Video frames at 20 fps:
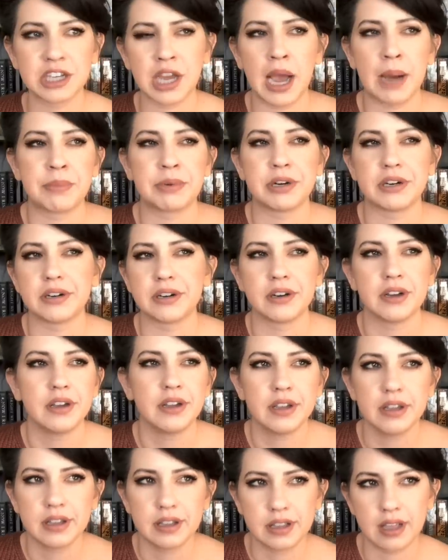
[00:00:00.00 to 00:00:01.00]
chapter
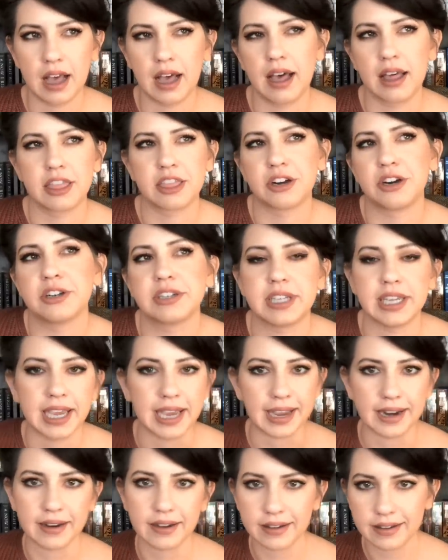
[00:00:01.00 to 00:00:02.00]

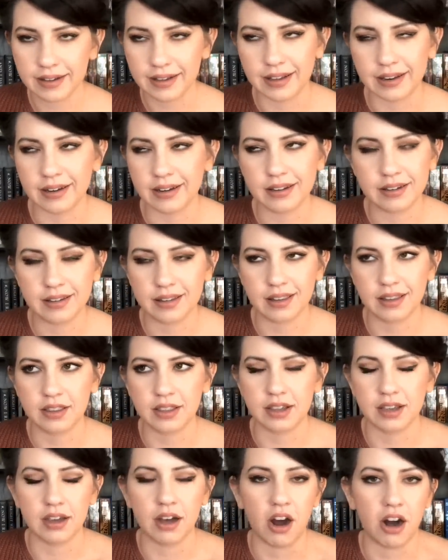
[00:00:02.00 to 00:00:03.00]
13 in
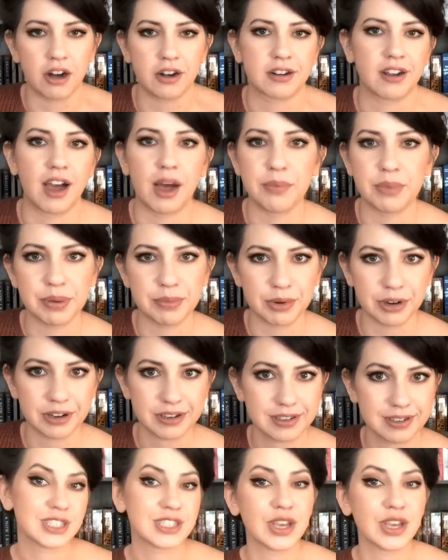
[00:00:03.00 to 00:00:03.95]
the hard copy book.